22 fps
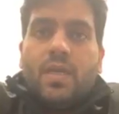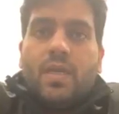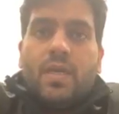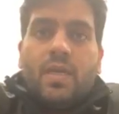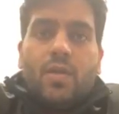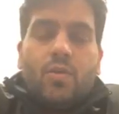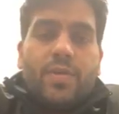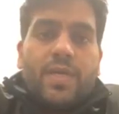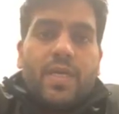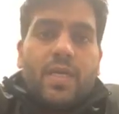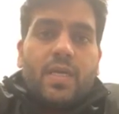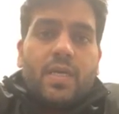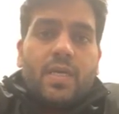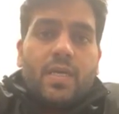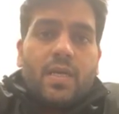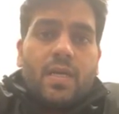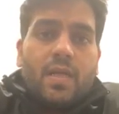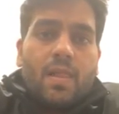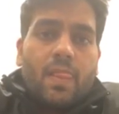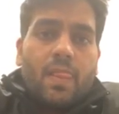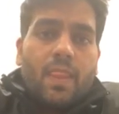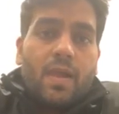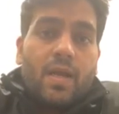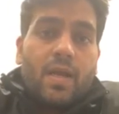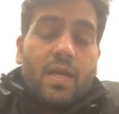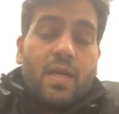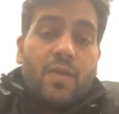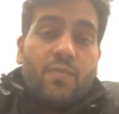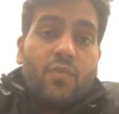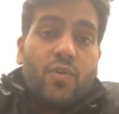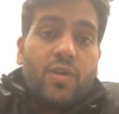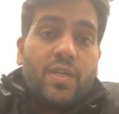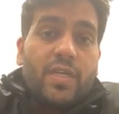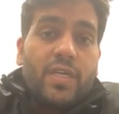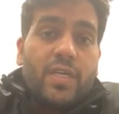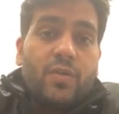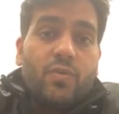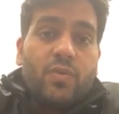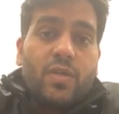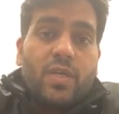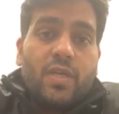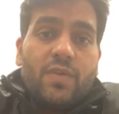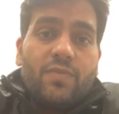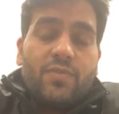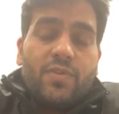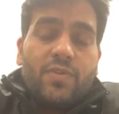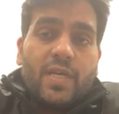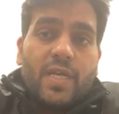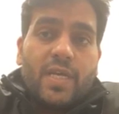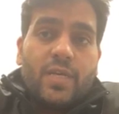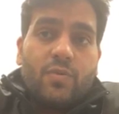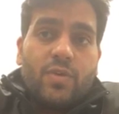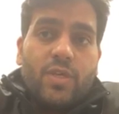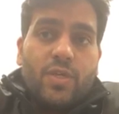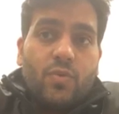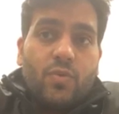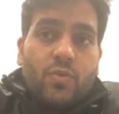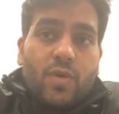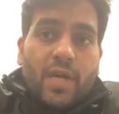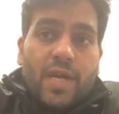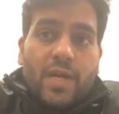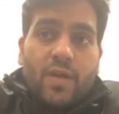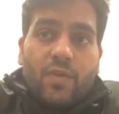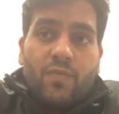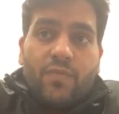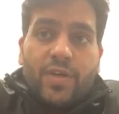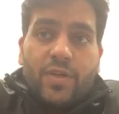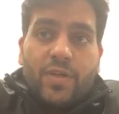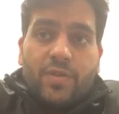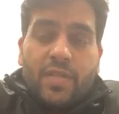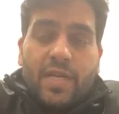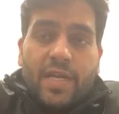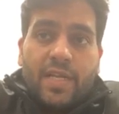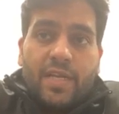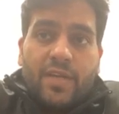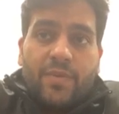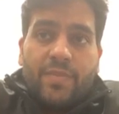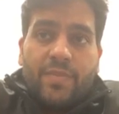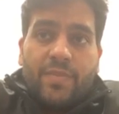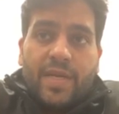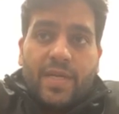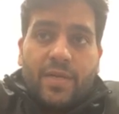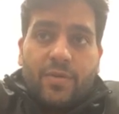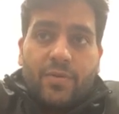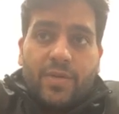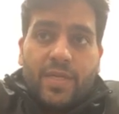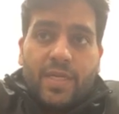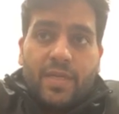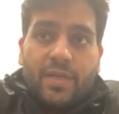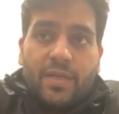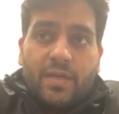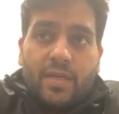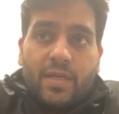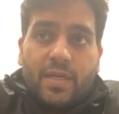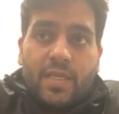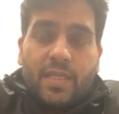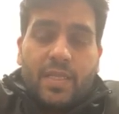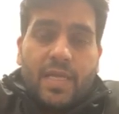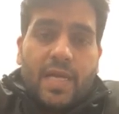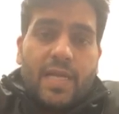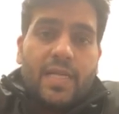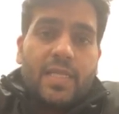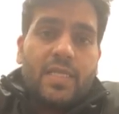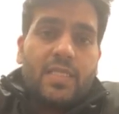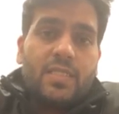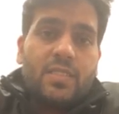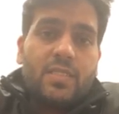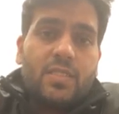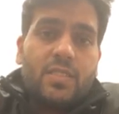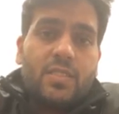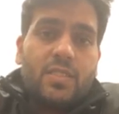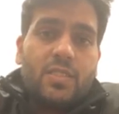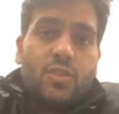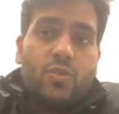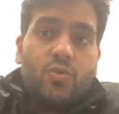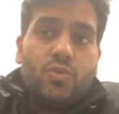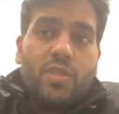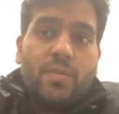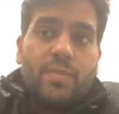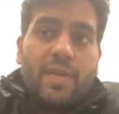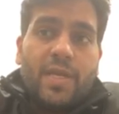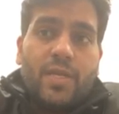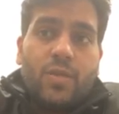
Hello beta, I wanted to give try to a new kind of video that I have made today, and that is using my